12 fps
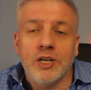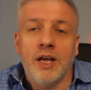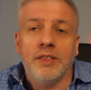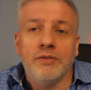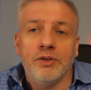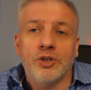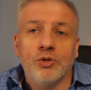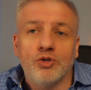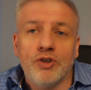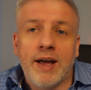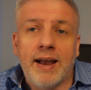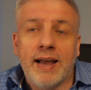like the Vertical
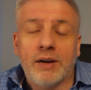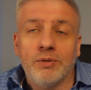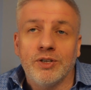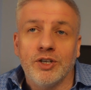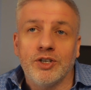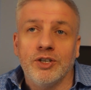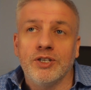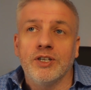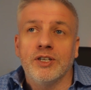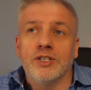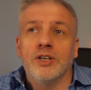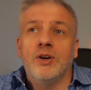Trail acquisition as
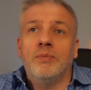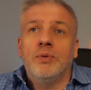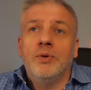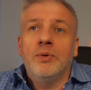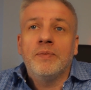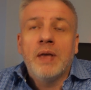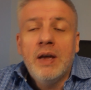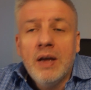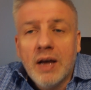an example.